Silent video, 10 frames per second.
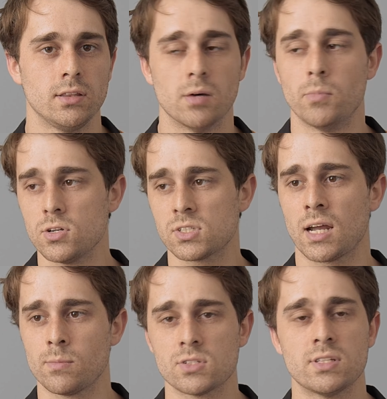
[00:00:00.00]
Now most
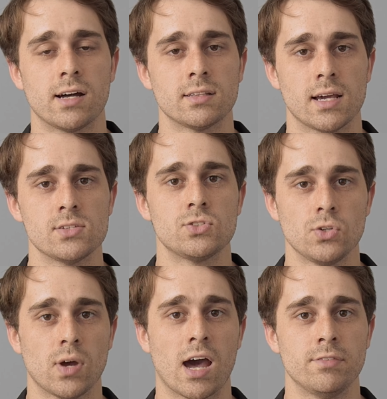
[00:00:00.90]
cameras nowadays
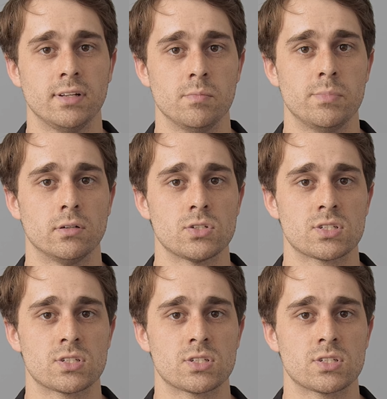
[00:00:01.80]
do have an inbuilt